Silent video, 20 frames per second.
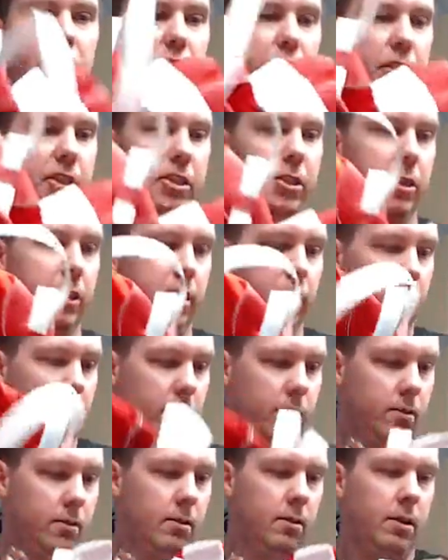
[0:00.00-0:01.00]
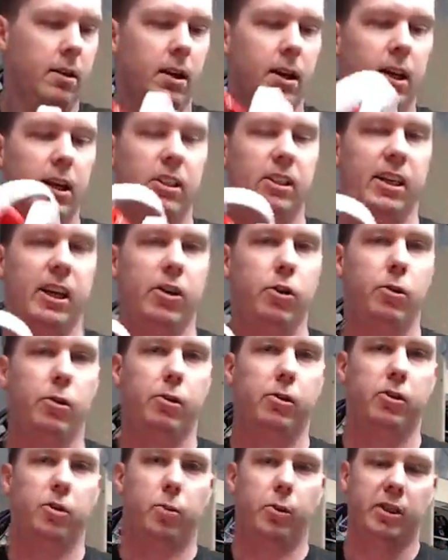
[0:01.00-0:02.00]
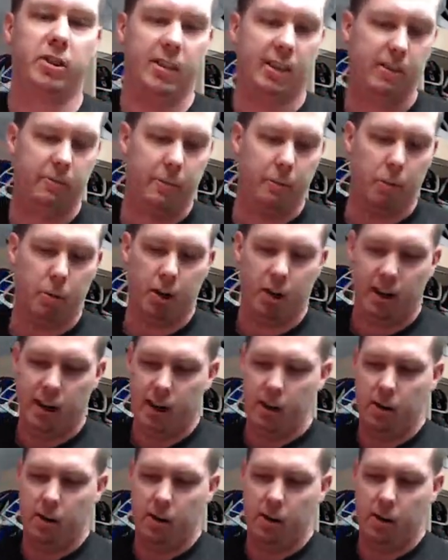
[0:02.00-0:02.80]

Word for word: do it. So I knew there was a reason I've been working out.